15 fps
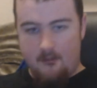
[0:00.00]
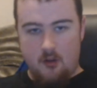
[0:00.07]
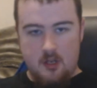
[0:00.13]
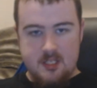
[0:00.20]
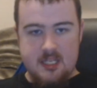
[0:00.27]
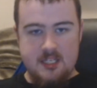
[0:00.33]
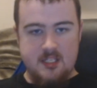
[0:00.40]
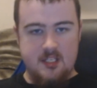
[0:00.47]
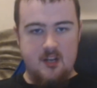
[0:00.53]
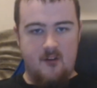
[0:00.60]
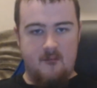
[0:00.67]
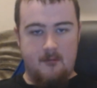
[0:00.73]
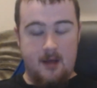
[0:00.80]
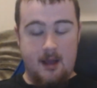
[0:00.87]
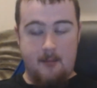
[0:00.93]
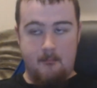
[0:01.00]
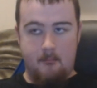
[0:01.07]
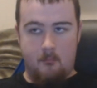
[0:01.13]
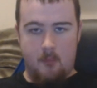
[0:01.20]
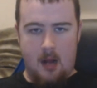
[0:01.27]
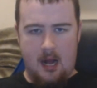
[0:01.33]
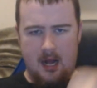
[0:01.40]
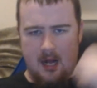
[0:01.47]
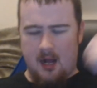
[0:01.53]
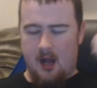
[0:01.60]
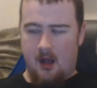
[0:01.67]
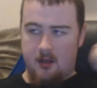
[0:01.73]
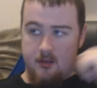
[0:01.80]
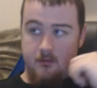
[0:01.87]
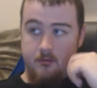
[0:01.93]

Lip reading: consistency of a